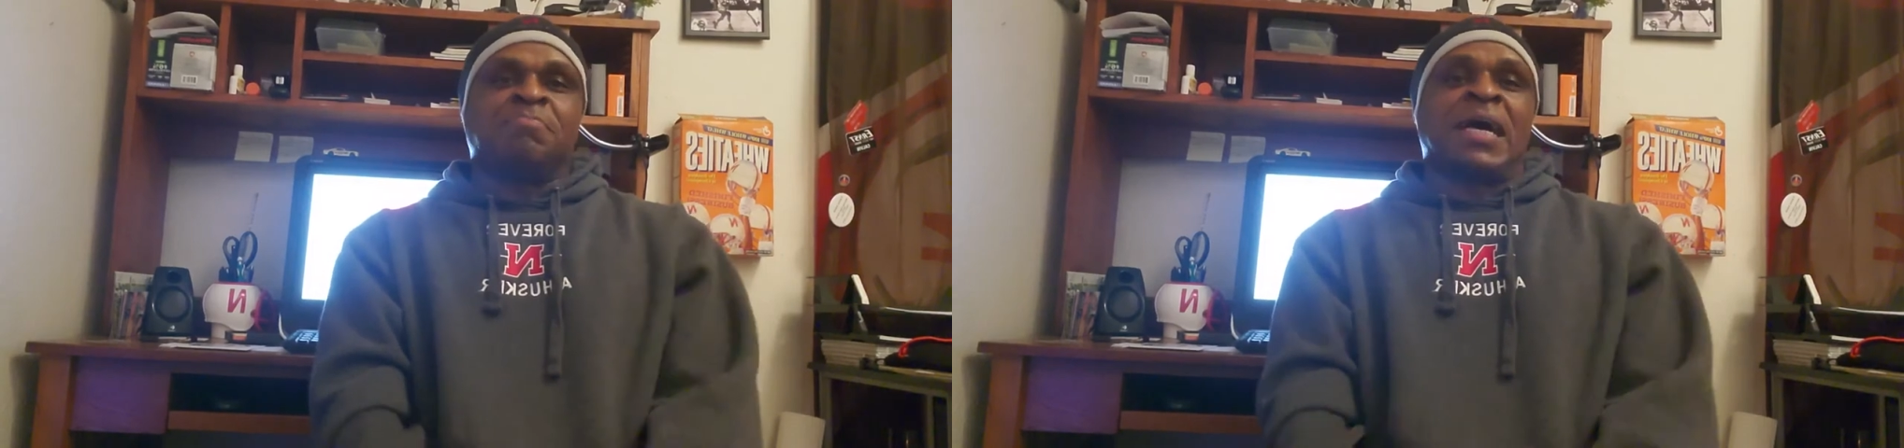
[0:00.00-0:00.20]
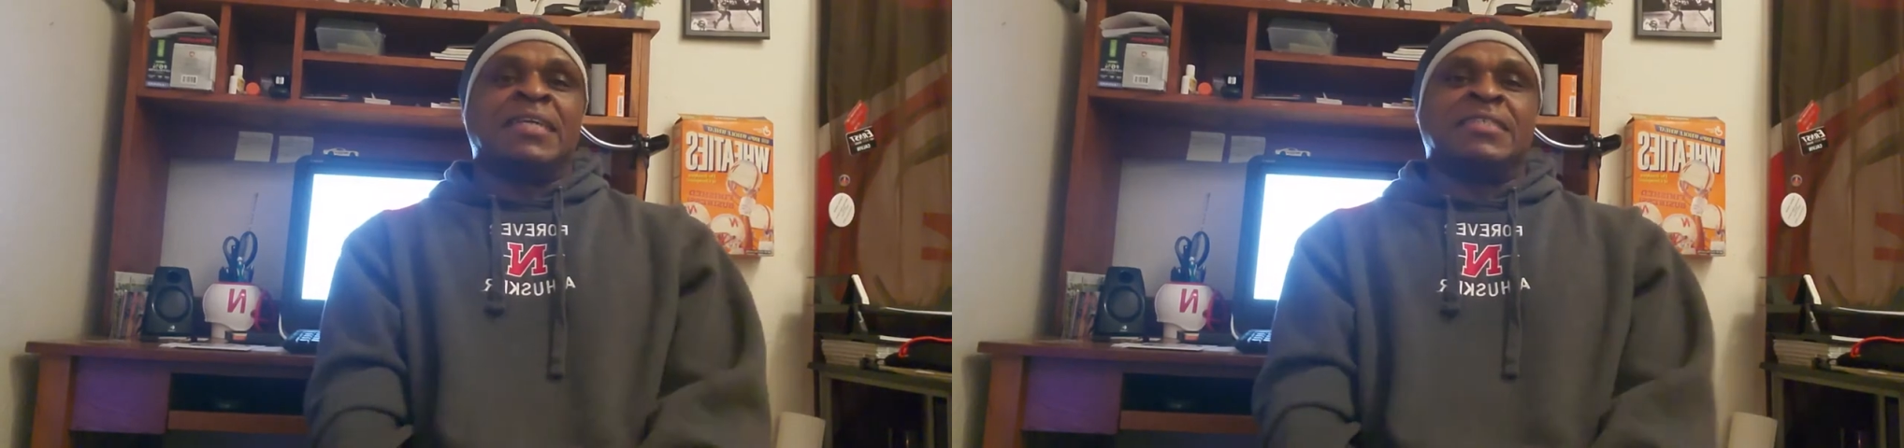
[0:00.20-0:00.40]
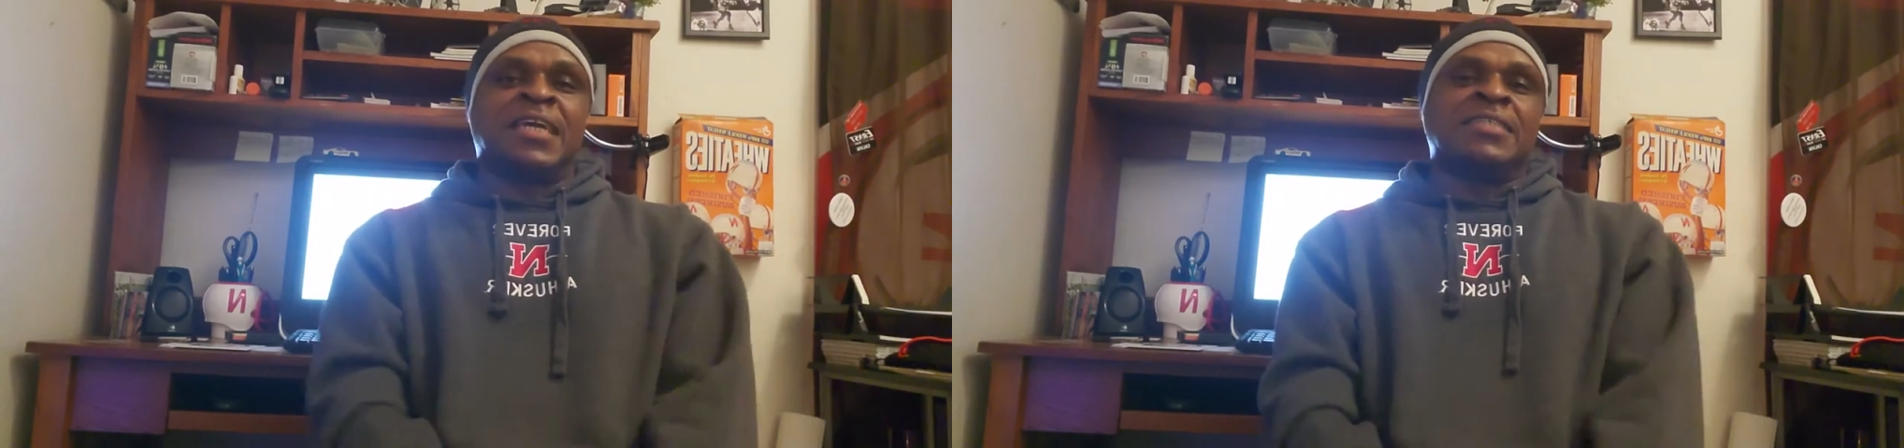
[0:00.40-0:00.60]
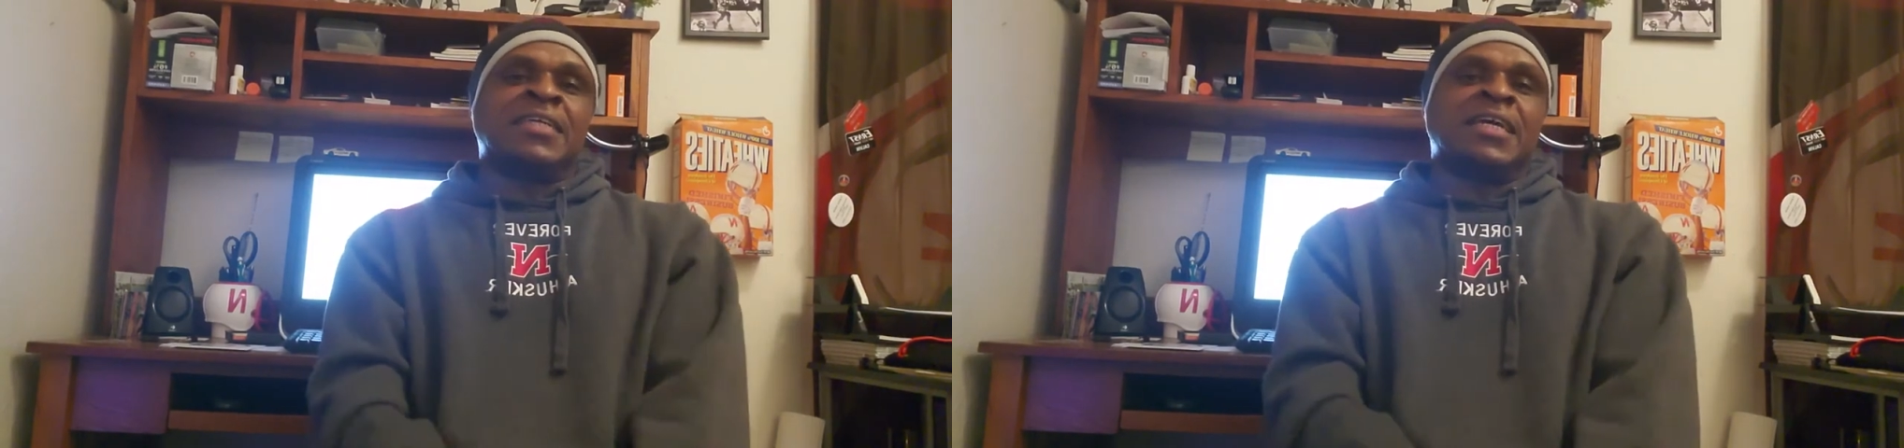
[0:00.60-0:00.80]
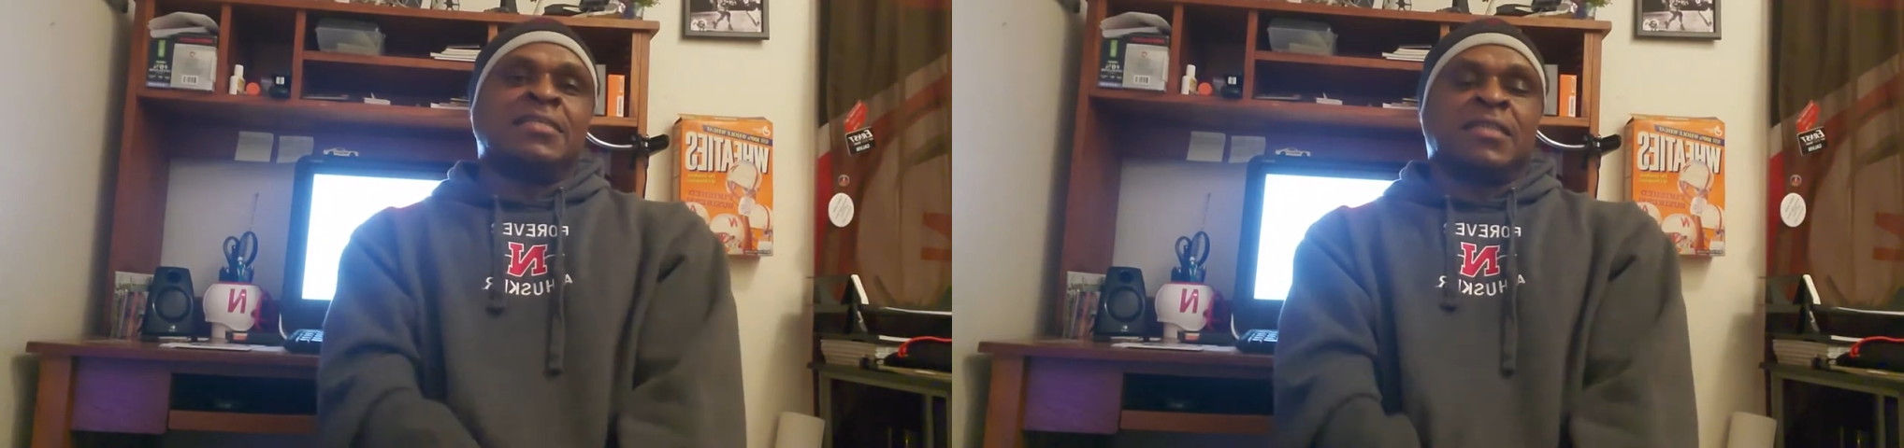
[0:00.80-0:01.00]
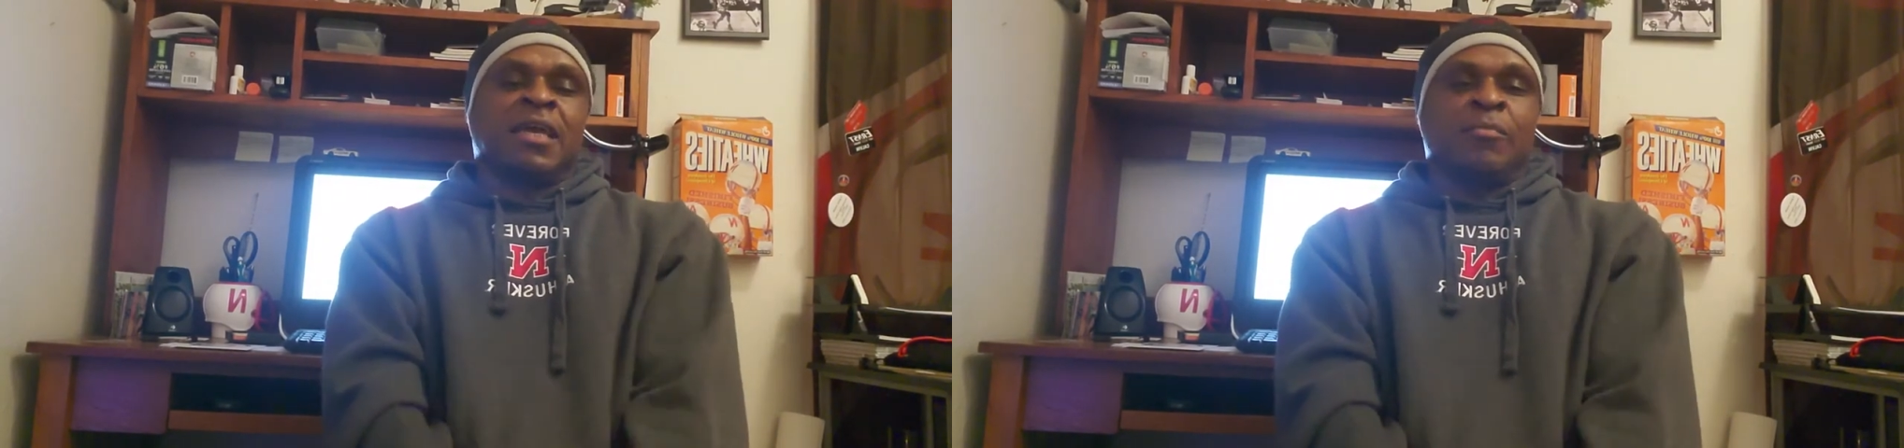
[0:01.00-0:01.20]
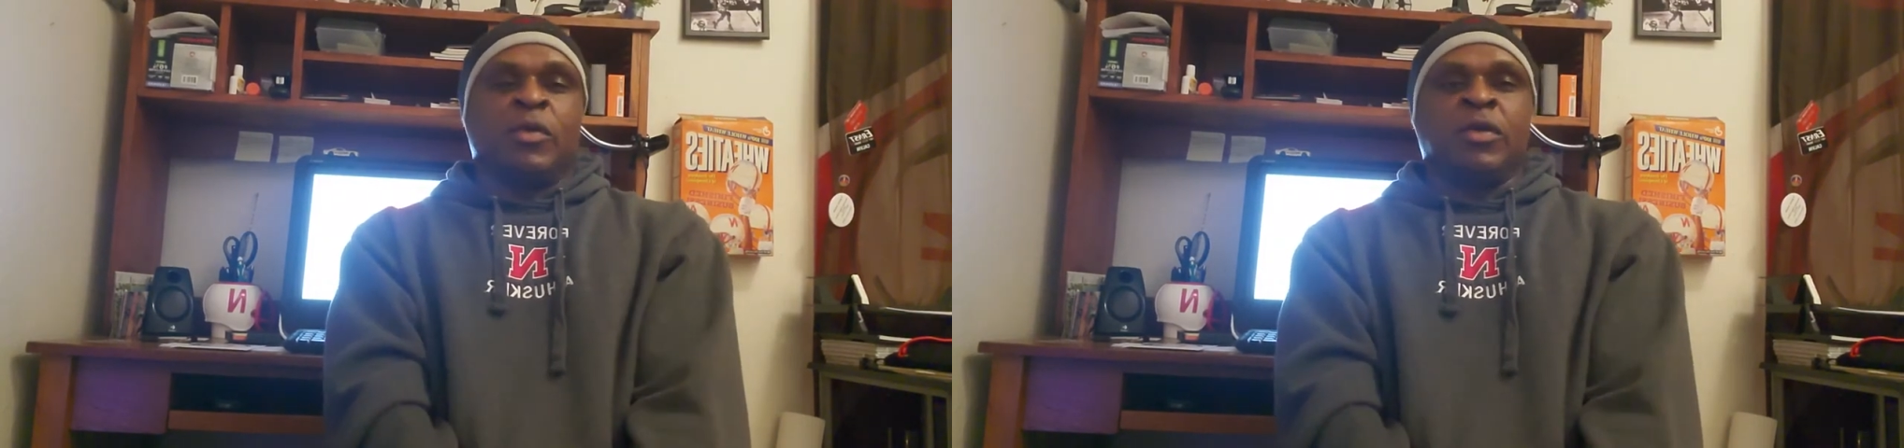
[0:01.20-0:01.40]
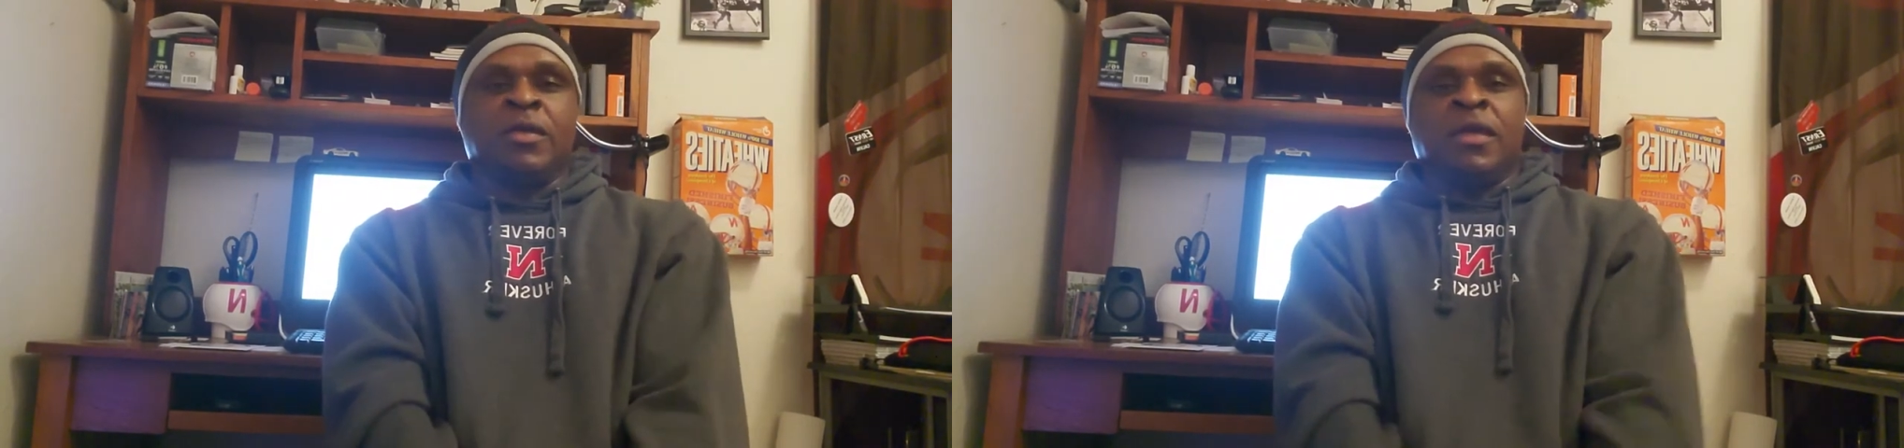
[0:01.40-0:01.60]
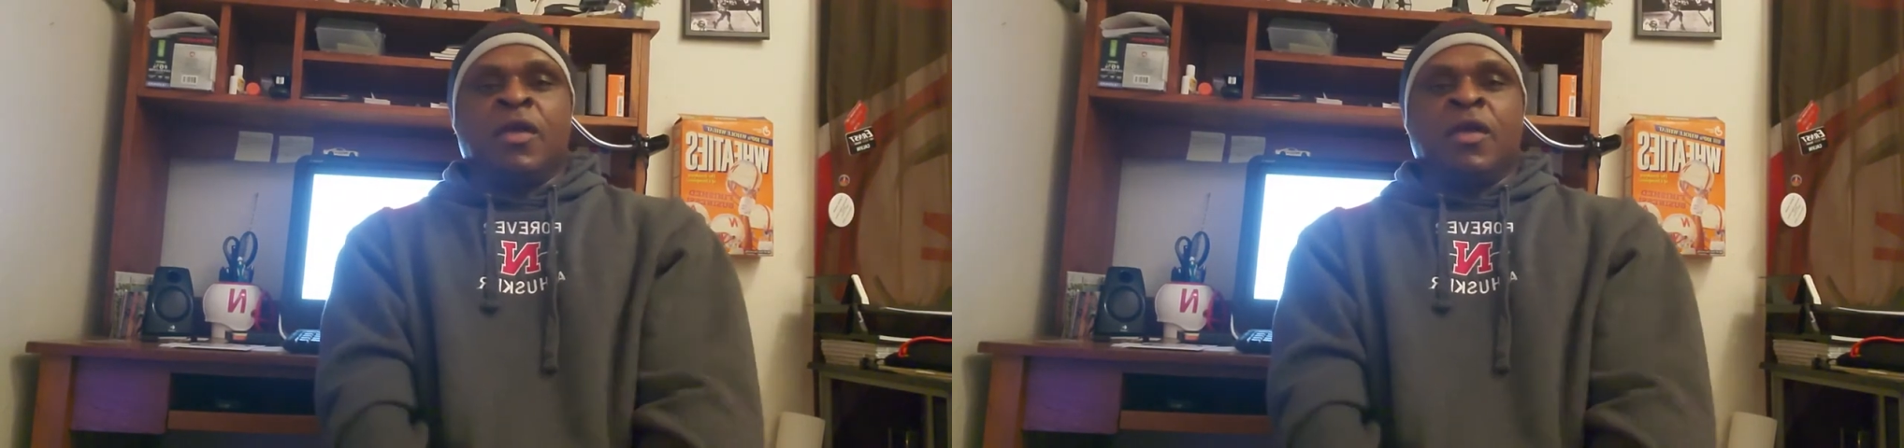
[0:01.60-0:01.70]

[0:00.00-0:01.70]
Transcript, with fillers: by JJ and Jamie,